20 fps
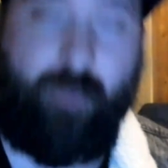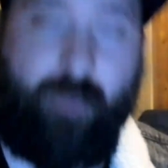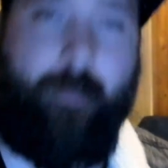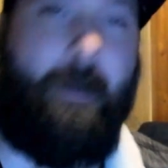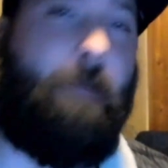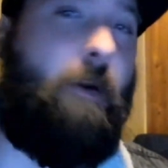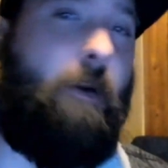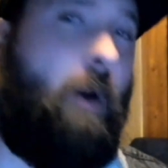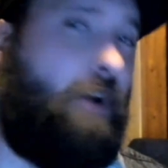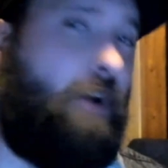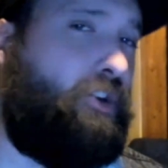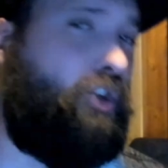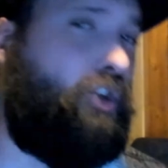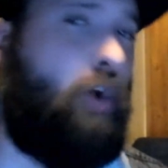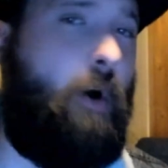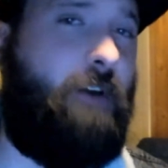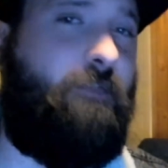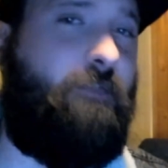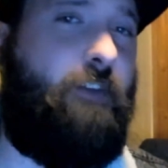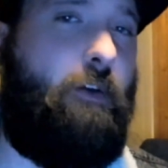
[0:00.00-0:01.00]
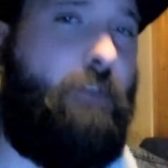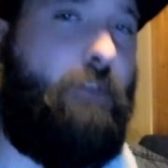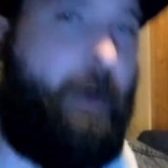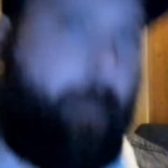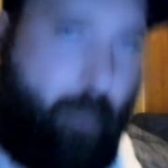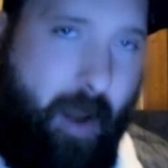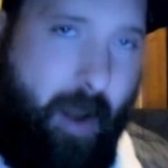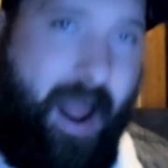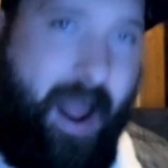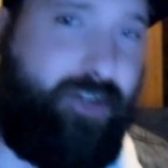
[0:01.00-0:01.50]
Remember, you're on SeanzView, the
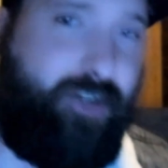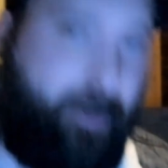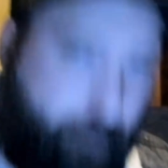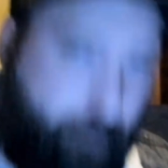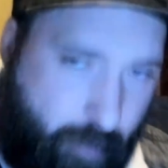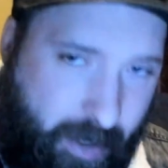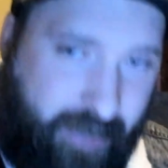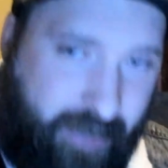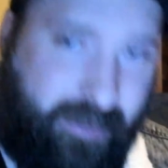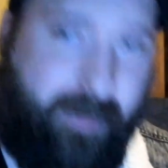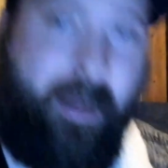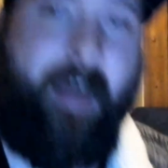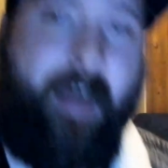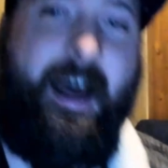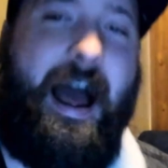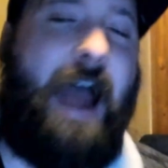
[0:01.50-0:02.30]
brash and brazen.